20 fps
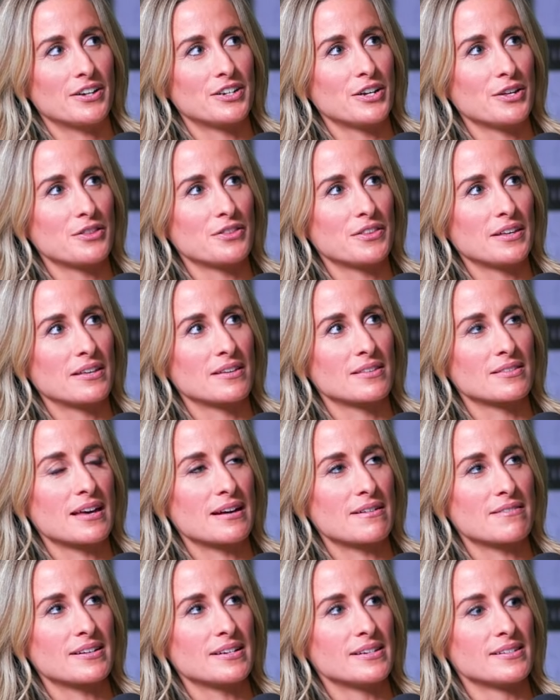I don't think
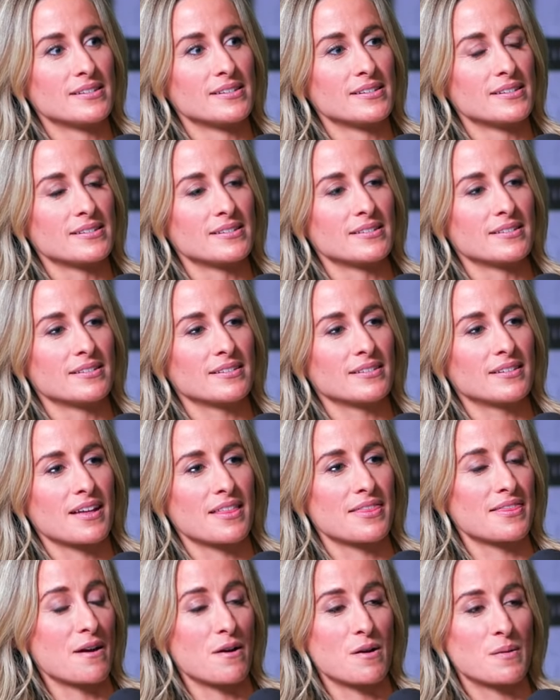there is a
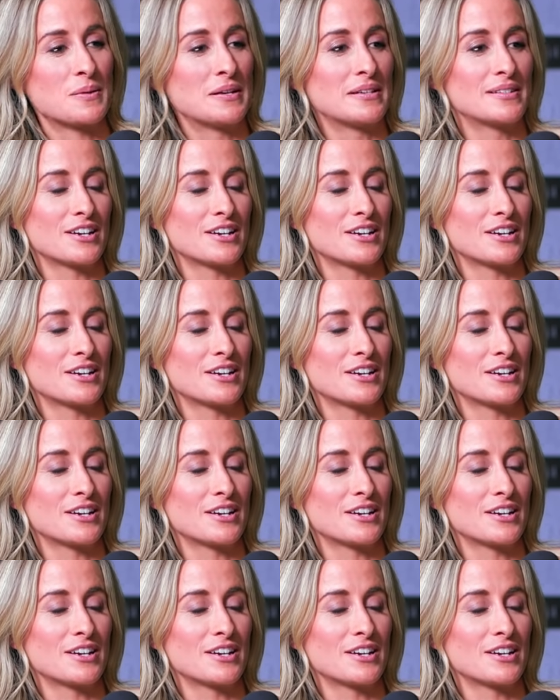therapy